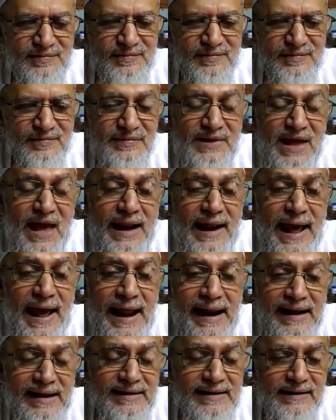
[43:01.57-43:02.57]
They are
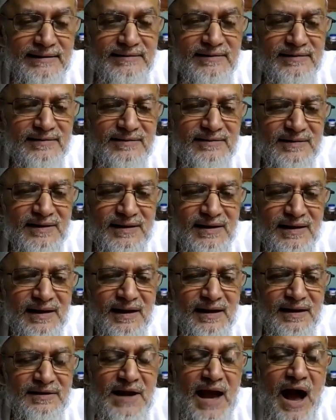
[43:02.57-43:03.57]
arrogant.
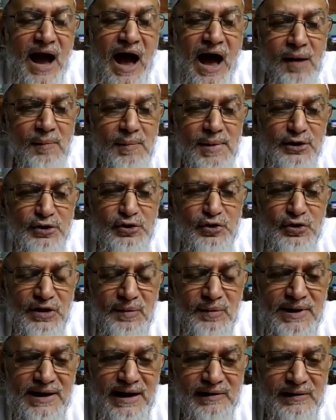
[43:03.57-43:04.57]
They are harming to
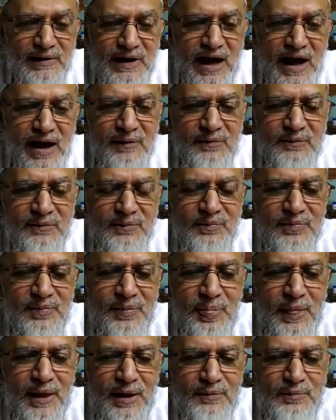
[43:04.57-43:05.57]
Nabi Allah.
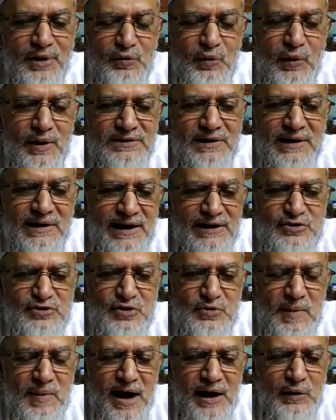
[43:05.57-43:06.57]
But what Allah
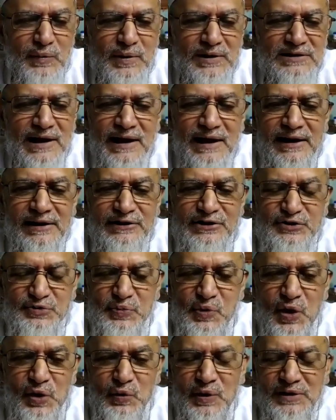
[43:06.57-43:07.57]
subhanahu wa ta'ala
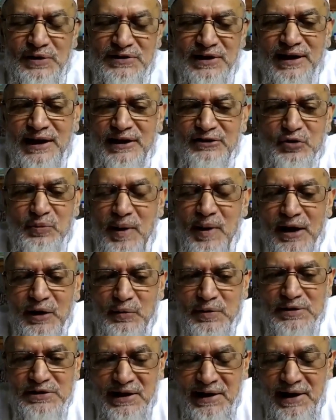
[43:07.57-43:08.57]
respond, what Allah subhanahu wa
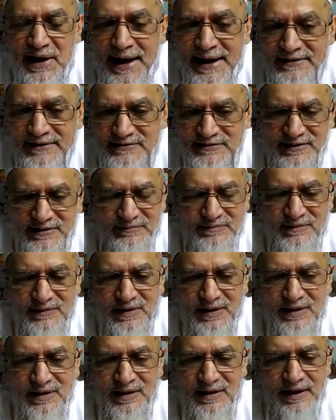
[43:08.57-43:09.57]
ta'ala answer?
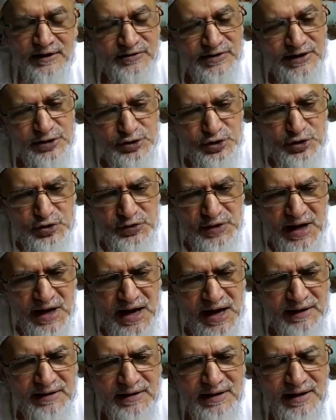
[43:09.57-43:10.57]
Listen to
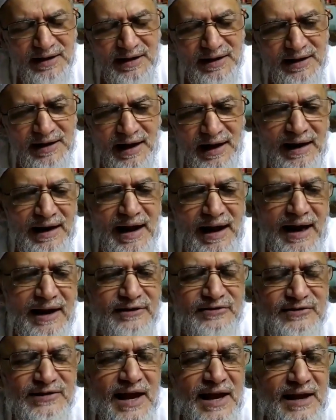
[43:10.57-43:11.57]
Quran. Allah has
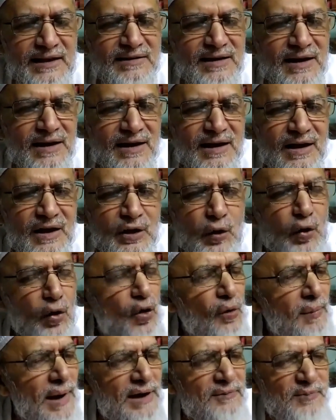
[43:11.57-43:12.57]
said, Oh
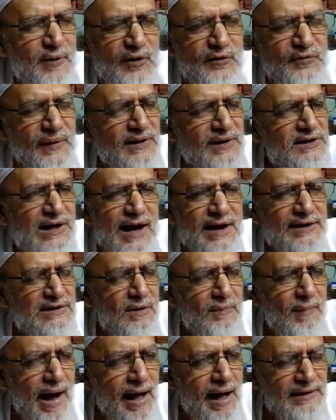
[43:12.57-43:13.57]
my prophet, they are
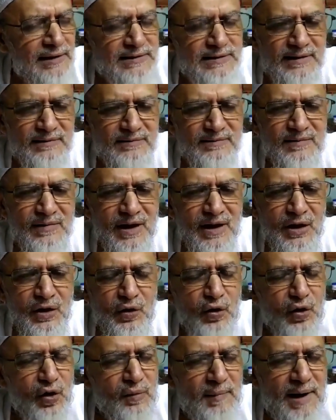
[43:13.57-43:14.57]
demanding.
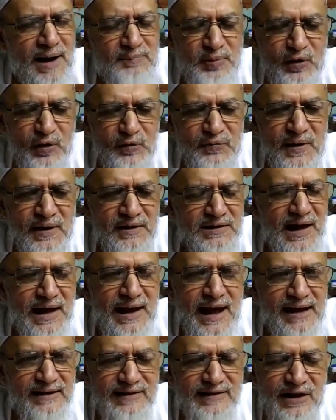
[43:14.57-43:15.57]
Oh my prophet, they are
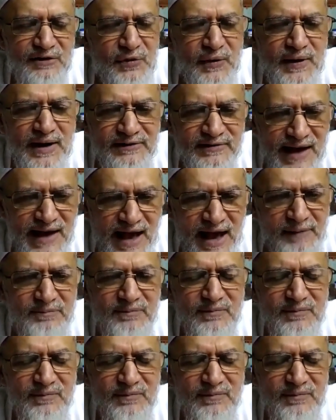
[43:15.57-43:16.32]
asking for azab.